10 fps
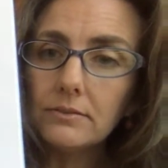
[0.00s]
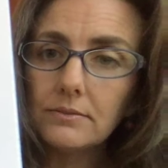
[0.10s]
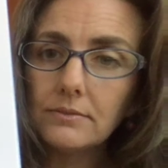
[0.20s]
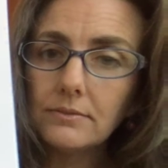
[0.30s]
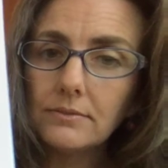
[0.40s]

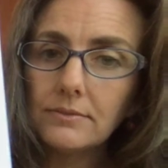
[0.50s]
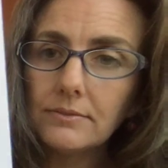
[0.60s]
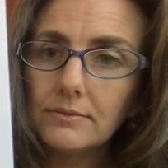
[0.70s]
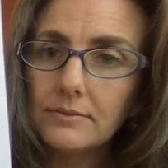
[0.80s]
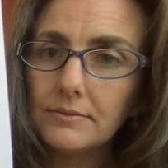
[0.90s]

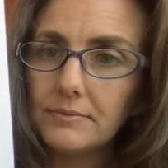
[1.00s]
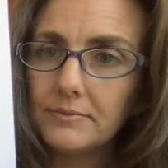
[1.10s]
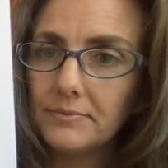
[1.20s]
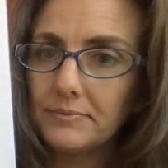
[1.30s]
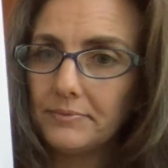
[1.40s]

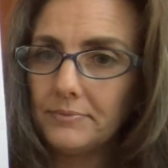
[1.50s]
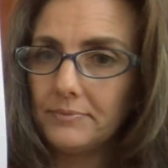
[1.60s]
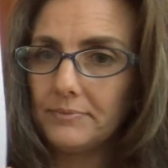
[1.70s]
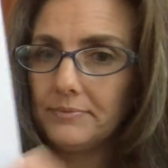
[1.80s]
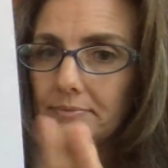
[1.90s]

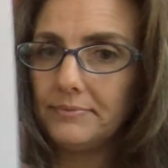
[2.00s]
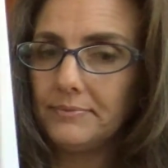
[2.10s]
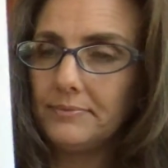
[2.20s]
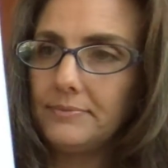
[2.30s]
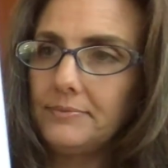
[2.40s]

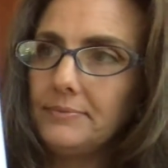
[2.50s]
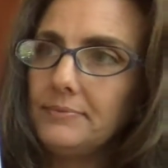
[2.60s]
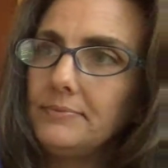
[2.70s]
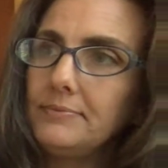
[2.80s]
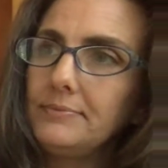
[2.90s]

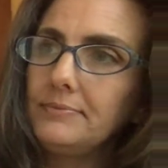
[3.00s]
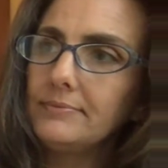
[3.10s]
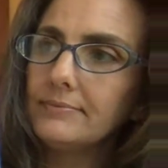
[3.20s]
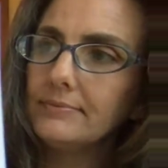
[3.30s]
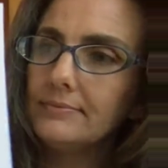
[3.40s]

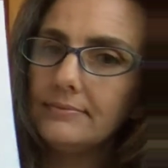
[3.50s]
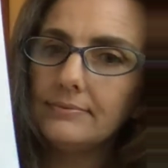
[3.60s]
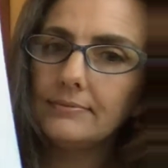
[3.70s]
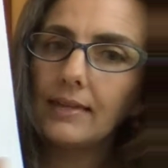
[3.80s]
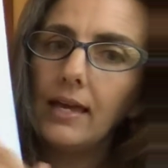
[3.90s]

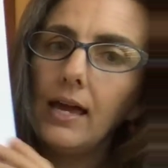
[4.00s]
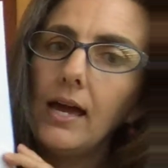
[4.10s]
No one is speaking in this clip.